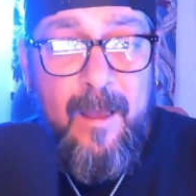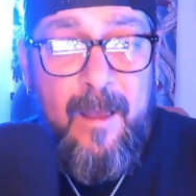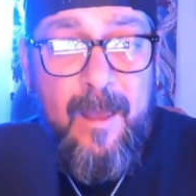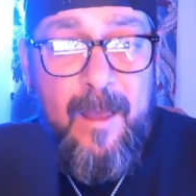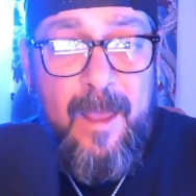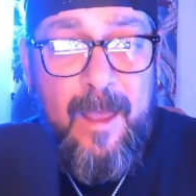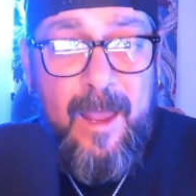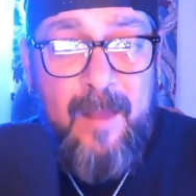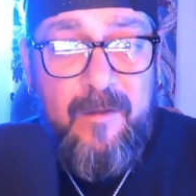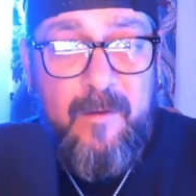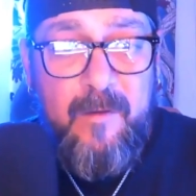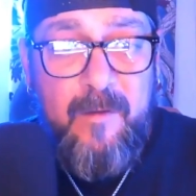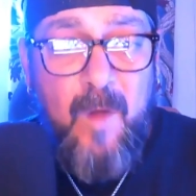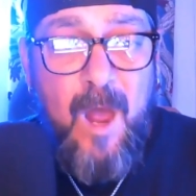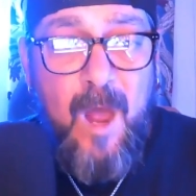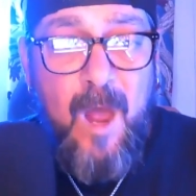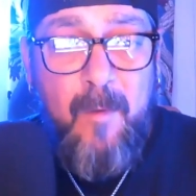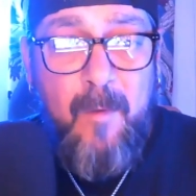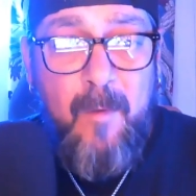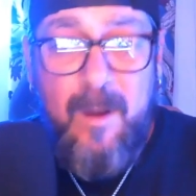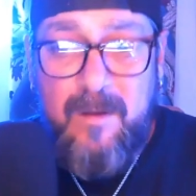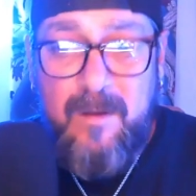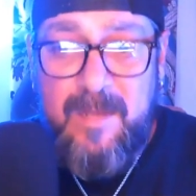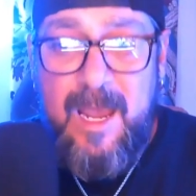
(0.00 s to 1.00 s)
Yeah. And so I'm
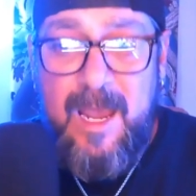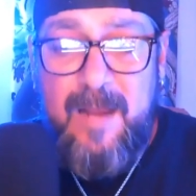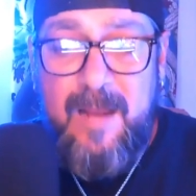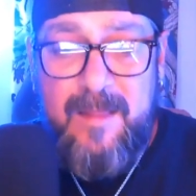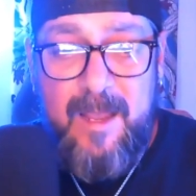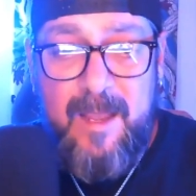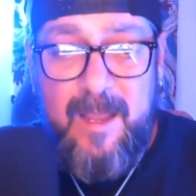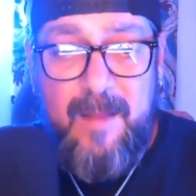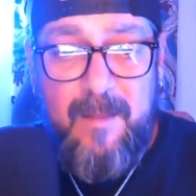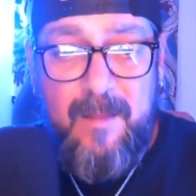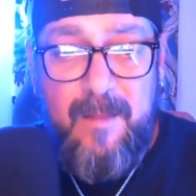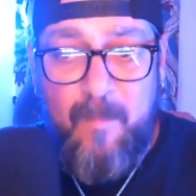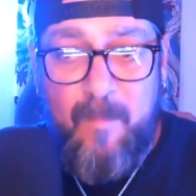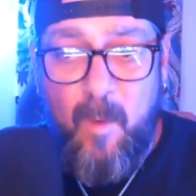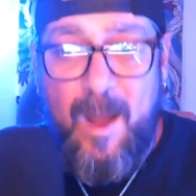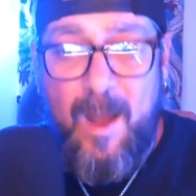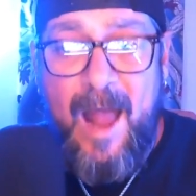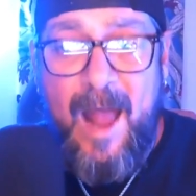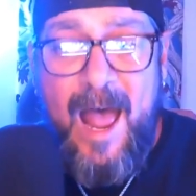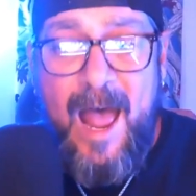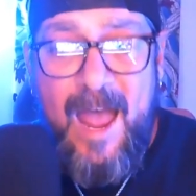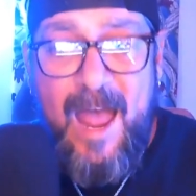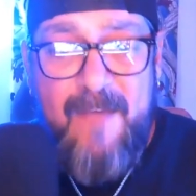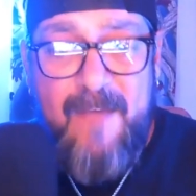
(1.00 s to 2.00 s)
going to take that, what
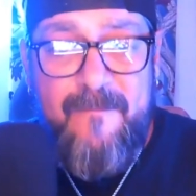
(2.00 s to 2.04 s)
I